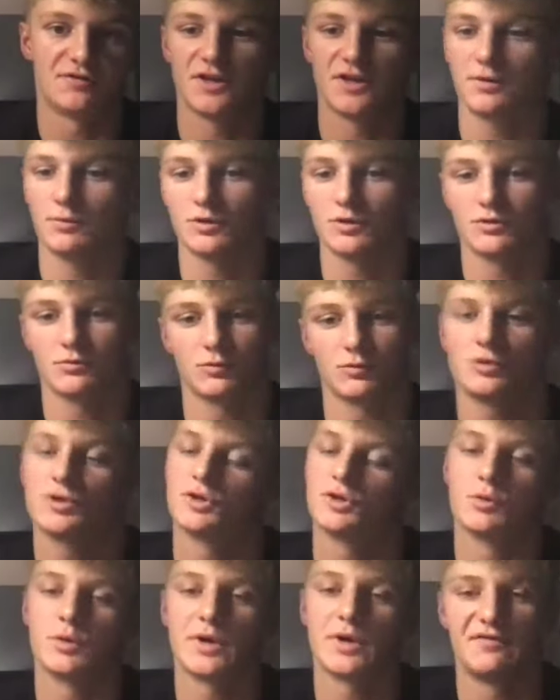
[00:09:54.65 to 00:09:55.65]
And then,
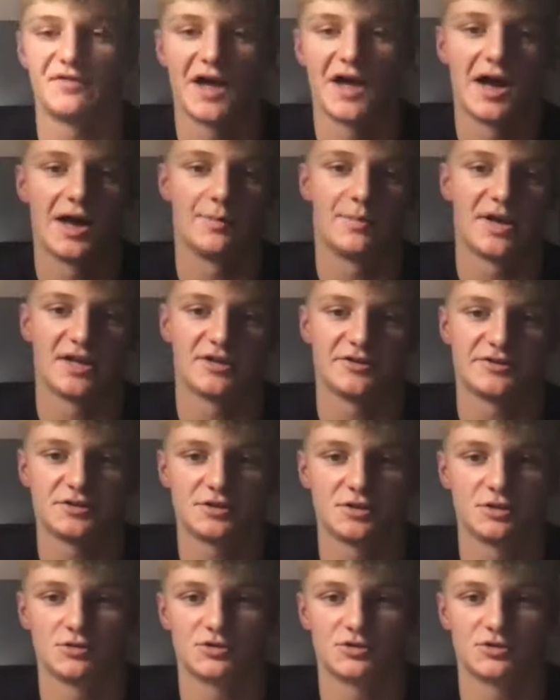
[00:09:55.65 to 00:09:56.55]
we have the iPads too.